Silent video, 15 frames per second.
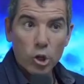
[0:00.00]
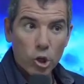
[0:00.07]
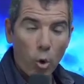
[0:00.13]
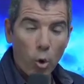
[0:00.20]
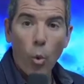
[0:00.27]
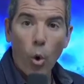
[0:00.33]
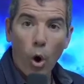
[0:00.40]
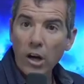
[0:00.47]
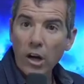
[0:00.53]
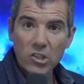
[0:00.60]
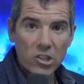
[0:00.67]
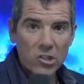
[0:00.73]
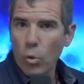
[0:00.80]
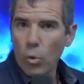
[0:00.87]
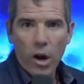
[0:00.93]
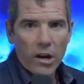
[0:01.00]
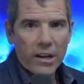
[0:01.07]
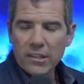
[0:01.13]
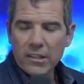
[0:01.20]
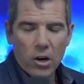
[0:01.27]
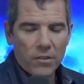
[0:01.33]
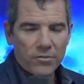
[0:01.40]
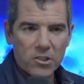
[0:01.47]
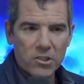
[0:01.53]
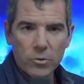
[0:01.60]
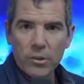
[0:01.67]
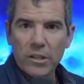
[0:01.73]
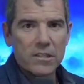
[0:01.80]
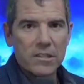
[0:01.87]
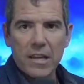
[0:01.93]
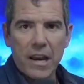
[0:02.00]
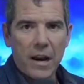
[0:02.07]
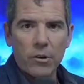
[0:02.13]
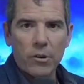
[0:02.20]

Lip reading: Go walk. Just walk in there off the street and say,